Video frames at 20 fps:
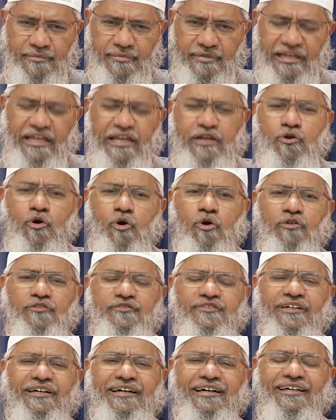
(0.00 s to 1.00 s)
he
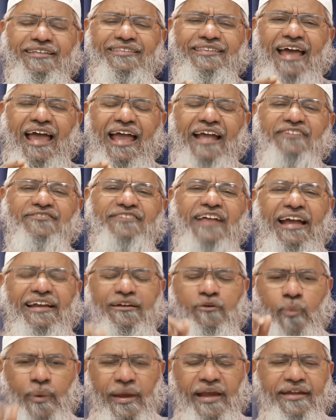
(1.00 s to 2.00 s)
knows the
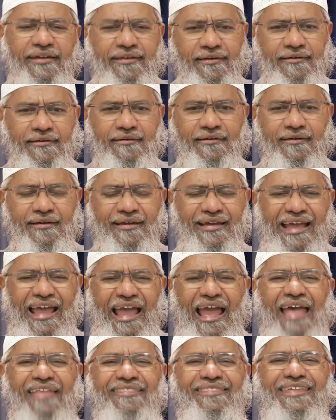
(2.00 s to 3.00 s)
exact weight
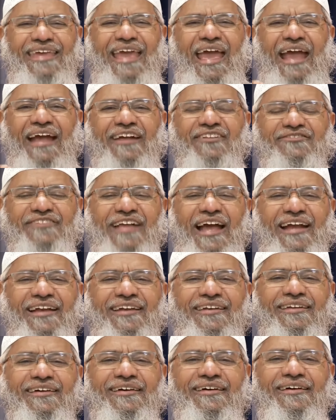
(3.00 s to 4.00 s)
and the
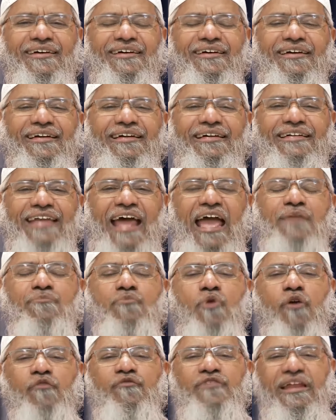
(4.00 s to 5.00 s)
exact
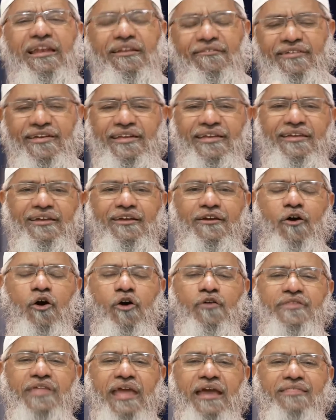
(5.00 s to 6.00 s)
time of delivery,
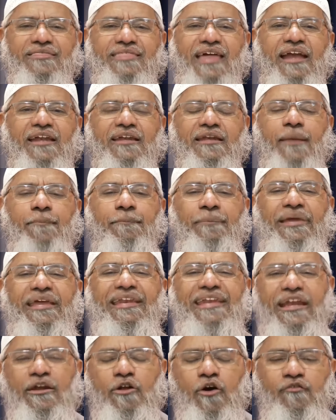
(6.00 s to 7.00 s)
or the exact
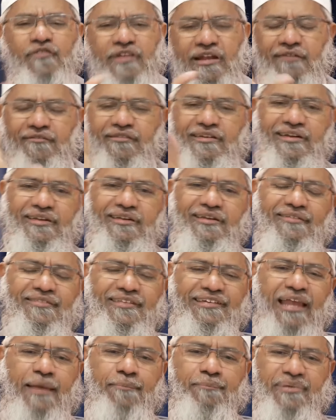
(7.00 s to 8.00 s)
period of delivery,
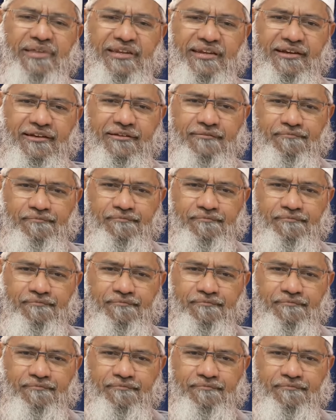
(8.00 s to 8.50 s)
the time period.